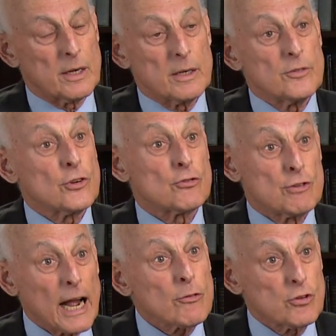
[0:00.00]
It just
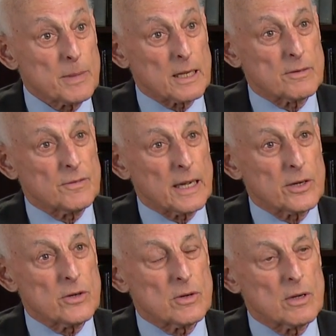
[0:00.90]
doubts about the
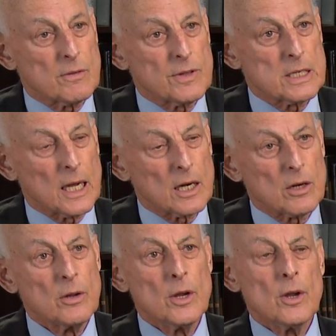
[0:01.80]
value of the dollar.